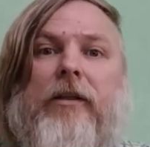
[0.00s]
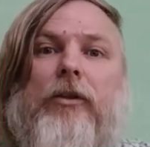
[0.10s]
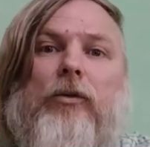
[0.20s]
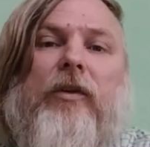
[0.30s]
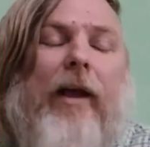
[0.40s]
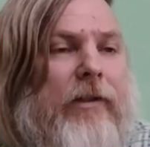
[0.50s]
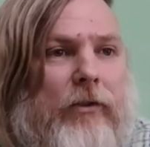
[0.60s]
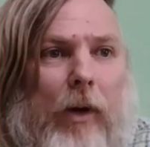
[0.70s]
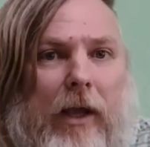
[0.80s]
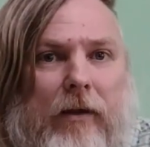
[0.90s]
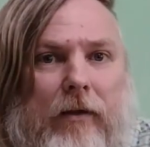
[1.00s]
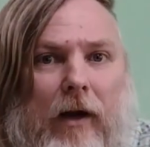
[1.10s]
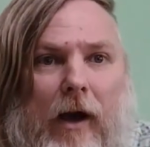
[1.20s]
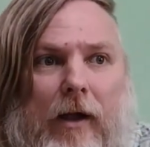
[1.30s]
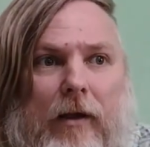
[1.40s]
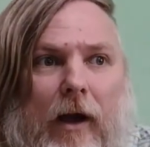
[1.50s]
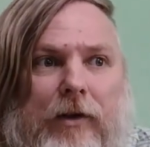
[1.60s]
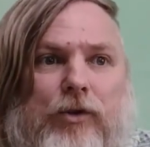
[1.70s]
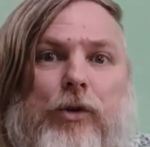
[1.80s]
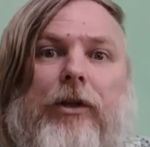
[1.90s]
So that's why
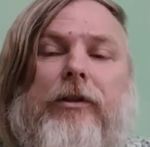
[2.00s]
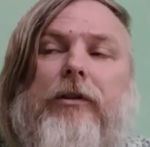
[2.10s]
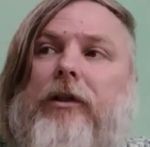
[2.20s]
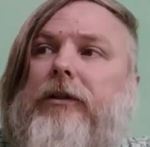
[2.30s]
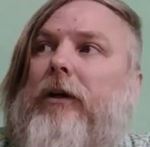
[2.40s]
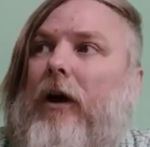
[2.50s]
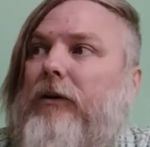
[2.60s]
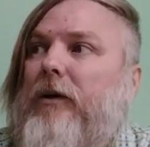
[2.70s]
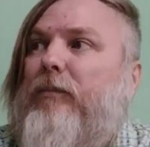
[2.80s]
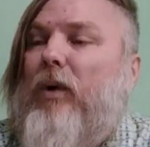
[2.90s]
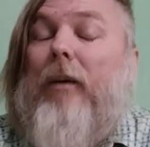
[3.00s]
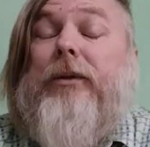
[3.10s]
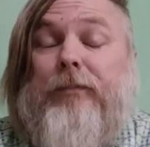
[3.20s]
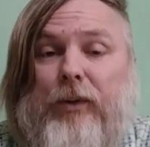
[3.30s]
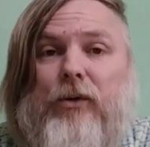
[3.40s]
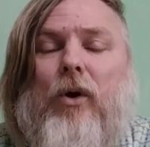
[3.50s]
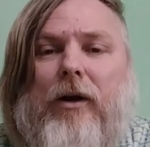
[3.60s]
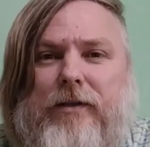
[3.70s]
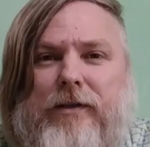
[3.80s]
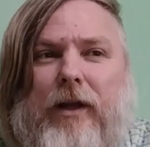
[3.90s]
I treat these other problems, but you
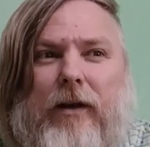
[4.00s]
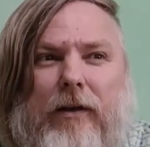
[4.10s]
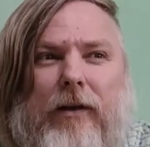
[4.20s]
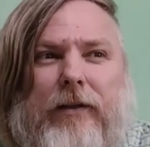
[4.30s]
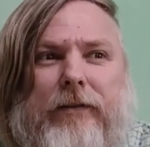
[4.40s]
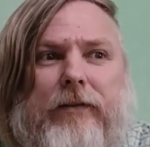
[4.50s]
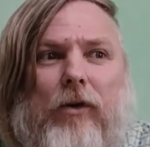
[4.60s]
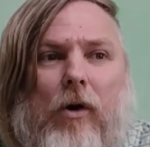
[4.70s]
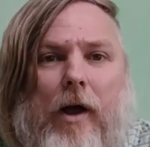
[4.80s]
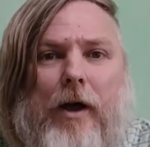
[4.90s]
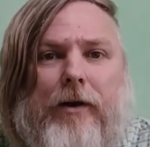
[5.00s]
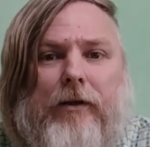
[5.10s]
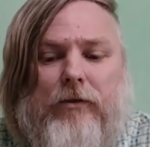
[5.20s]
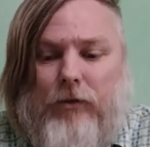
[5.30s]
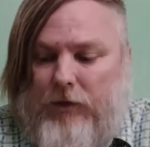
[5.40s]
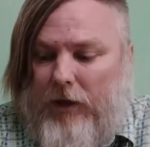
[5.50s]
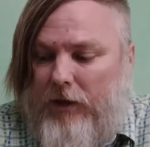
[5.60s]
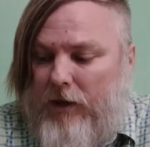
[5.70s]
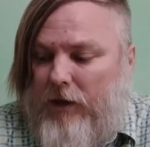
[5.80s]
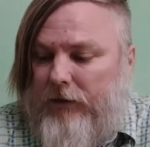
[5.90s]
understand that it is coherent,
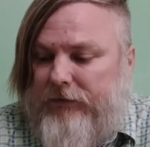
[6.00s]
okay?